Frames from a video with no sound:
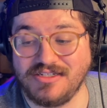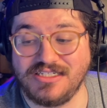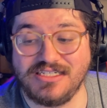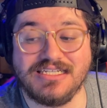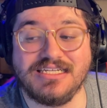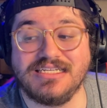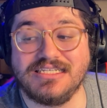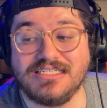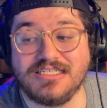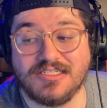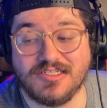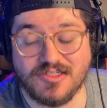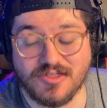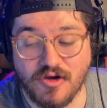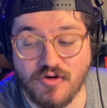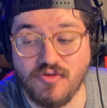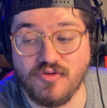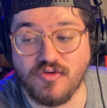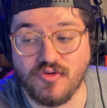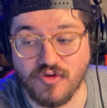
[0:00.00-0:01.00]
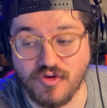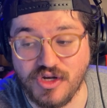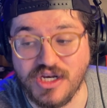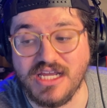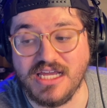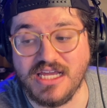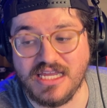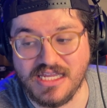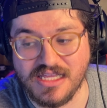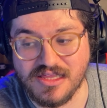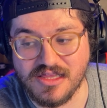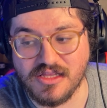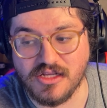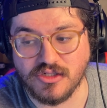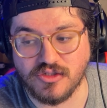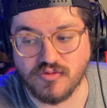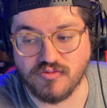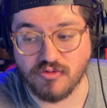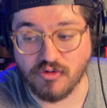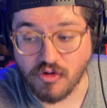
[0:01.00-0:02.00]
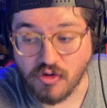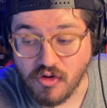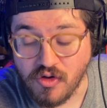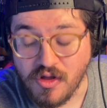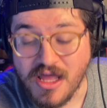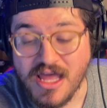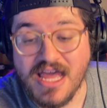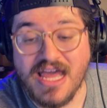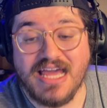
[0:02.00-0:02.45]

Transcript: She is so good in this role,